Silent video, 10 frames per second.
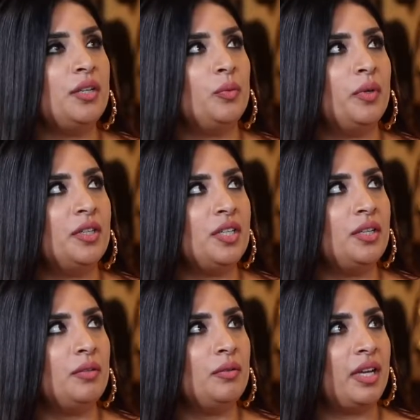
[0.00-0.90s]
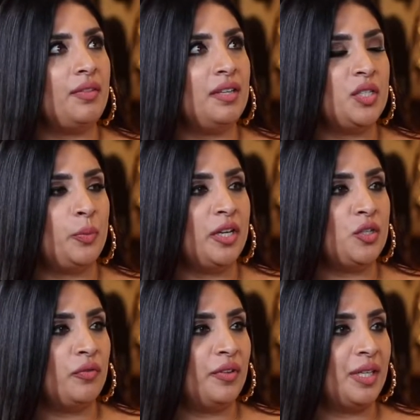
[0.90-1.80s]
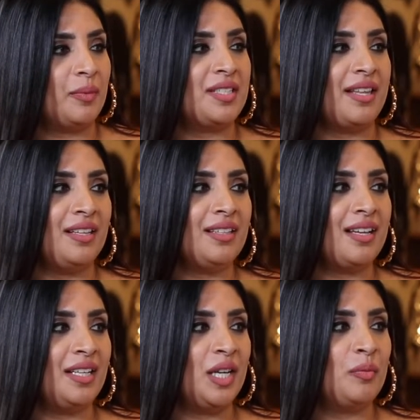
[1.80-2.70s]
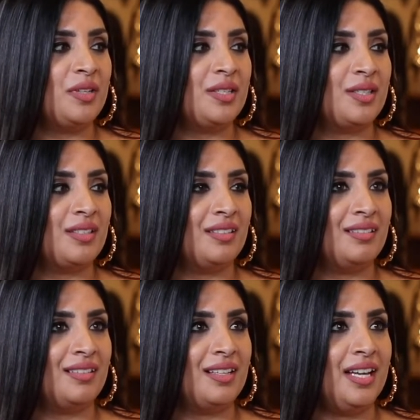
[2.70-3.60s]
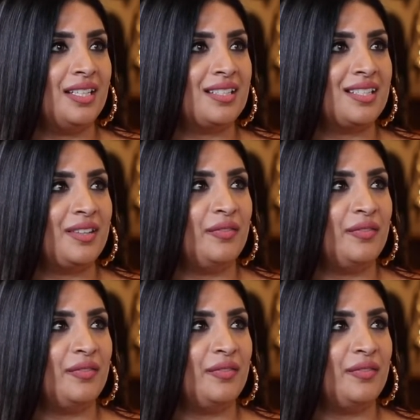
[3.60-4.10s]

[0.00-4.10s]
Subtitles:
you get the inspiration for the name? Because I think that name it's